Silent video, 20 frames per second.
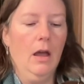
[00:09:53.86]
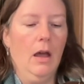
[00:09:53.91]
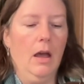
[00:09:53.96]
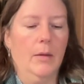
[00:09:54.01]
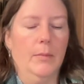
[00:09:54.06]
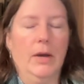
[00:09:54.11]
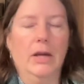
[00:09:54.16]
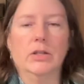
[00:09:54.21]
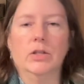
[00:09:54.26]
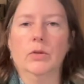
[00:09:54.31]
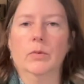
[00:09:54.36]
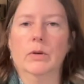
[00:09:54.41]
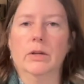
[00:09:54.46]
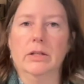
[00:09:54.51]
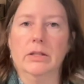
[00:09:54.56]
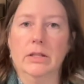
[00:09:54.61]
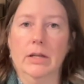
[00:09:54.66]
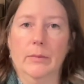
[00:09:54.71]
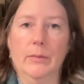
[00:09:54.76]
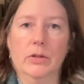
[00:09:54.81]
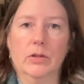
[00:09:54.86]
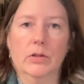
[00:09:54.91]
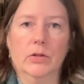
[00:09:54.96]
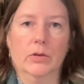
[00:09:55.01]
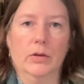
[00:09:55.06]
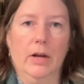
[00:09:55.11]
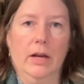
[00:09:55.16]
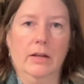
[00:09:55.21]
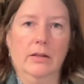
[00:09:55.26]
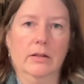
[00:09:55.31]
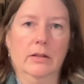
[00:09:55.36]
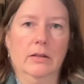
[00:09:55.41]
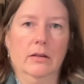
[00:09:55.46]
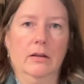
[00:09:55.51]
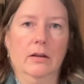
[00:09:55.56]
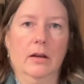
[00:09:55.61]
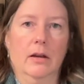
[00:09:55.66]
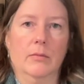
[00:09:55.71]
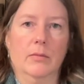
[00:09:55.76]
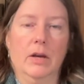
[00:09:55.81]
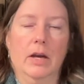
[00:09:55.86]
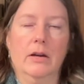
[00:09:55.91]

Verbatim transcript: Um, I do want to demonstrate um,